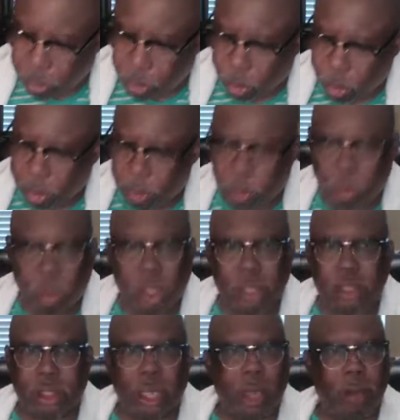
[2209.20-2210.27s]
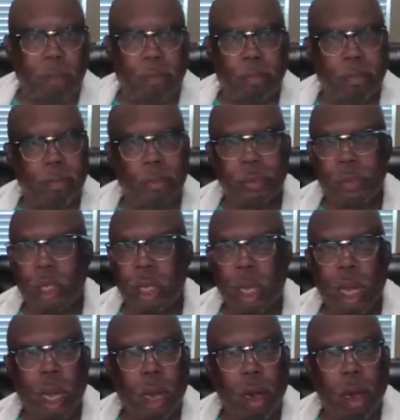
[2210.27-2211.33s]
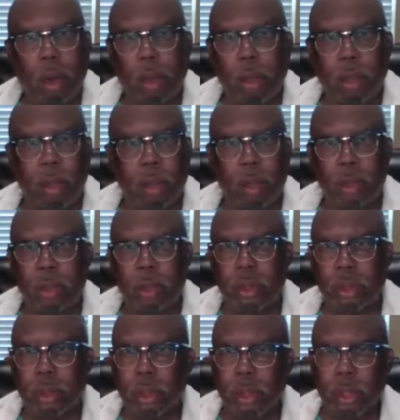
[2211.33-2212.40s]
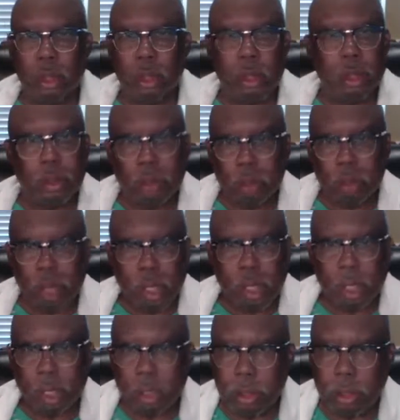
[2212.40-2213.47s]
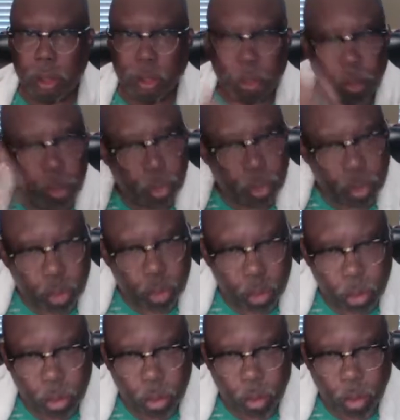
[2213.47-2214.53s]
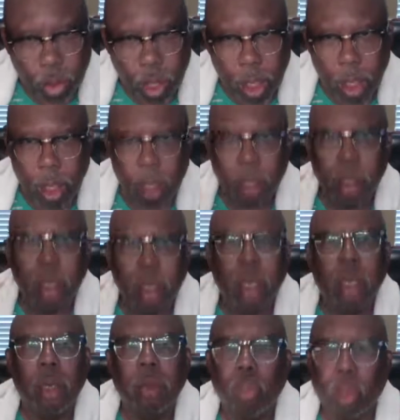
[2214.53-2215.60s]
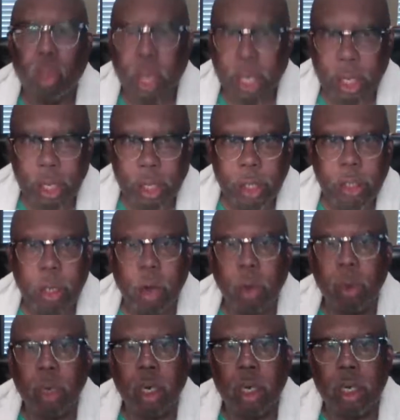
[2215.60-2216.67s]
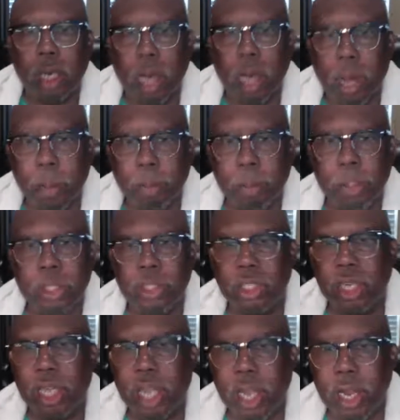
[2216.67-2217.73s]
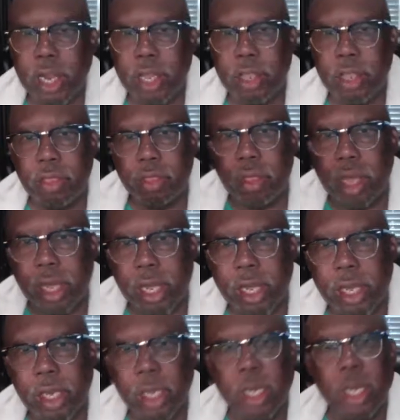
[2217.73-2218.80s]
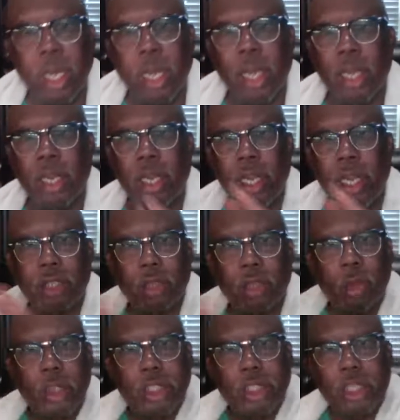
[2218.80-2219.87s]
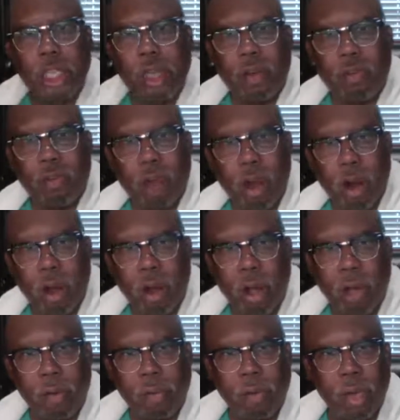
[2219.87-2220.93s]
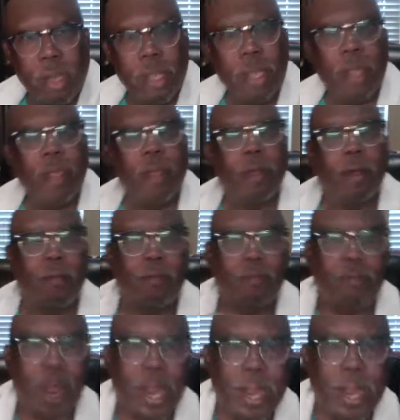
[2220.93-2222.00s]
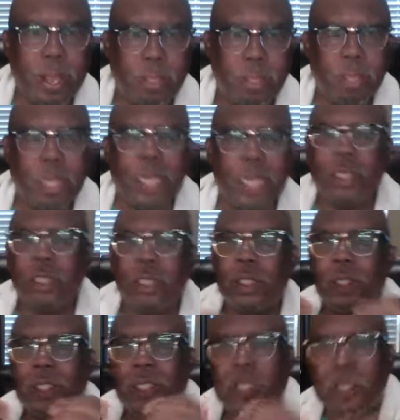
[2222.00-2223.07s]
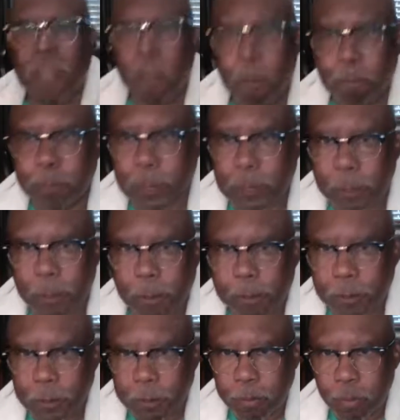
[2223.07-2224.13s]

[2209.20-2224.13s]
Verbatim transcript: 23 and 7. All of those. Man, wow. We don't accomplish anything unless we see afar off. Faith is the substance